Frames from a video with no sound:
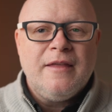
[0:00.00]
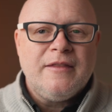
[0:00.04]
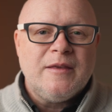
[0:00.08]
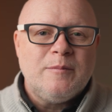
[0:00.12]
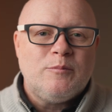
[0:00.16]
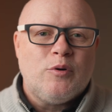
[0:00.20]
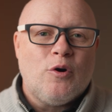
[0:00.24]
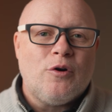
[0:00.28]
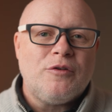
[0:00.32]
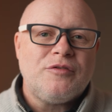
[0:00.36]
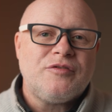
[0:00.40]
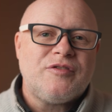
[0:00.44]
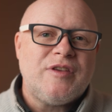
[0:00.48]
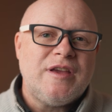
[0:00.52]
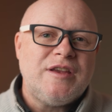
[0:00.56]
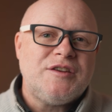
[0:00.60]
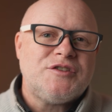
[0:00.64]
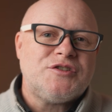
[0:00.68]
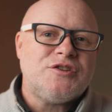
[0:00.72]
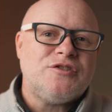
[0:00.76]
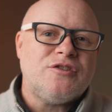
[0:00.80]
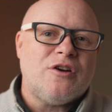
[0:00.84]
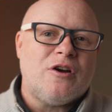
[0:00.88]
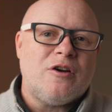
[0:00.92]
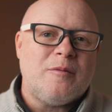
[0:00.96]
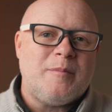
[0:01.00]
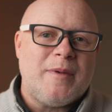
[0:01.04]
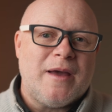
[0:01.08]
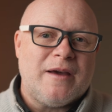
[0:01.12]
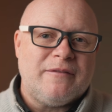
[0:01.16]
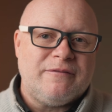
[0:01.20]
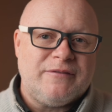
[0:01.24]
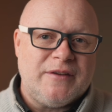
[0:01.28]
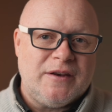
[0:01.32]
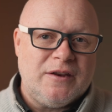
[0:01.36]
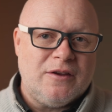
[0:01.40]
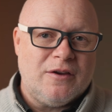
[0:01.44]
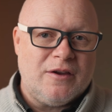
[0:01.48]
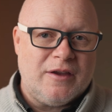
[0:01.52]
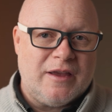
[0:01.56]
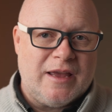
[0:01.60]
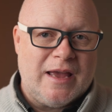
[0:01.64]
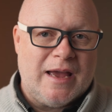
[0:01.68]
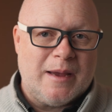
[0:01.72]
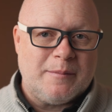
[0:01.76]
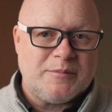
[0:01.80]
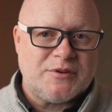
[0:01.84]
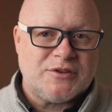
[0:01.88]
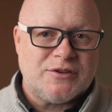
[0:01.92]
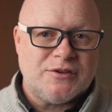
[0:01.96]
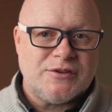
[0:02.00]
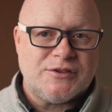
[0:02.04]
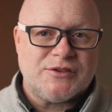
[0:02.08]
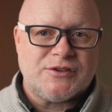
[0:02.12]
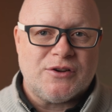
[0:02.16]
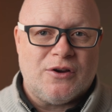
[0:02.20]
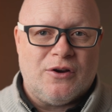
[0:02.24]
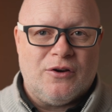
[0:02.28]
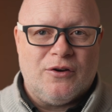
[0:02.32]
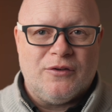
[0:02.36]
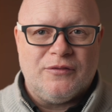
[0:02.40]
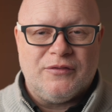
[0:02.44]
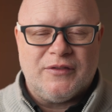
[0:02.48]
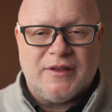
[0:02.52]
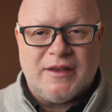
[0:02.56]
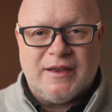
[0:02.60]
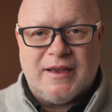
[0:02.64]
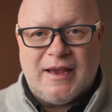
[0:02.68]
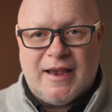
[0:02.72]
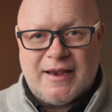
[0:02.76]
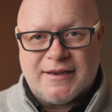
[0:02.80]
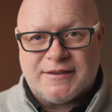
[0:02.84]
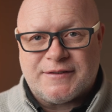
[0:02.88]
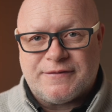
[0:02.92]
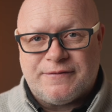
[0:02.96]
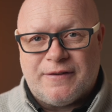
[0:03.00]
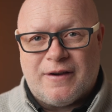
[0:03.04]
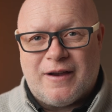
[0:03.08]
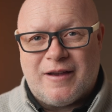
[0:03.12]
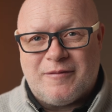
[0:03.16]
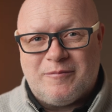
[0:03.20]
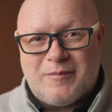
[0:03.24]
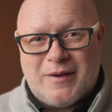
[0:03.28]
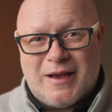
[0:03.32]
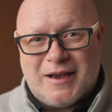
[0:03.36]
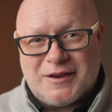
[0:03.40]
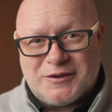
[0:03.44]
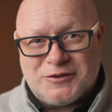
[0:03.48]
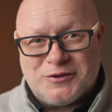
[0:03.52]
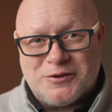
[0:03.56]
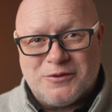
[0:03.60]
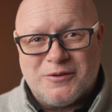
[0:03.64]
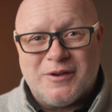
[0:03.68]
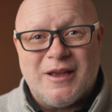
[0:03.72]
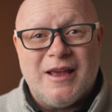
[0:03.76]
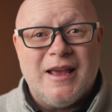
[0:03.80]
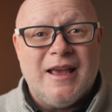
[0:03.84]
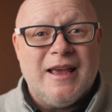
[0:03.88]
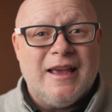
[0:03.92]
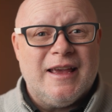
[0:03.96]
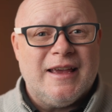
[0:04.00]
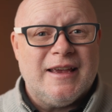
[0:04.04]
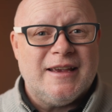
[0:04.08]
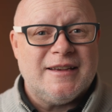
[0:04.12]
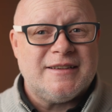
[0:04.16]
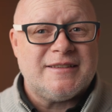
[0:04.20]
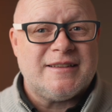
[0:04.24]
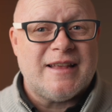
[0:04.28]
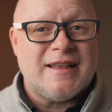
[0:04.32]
The important thing to know about video captures on the S5 Mark II is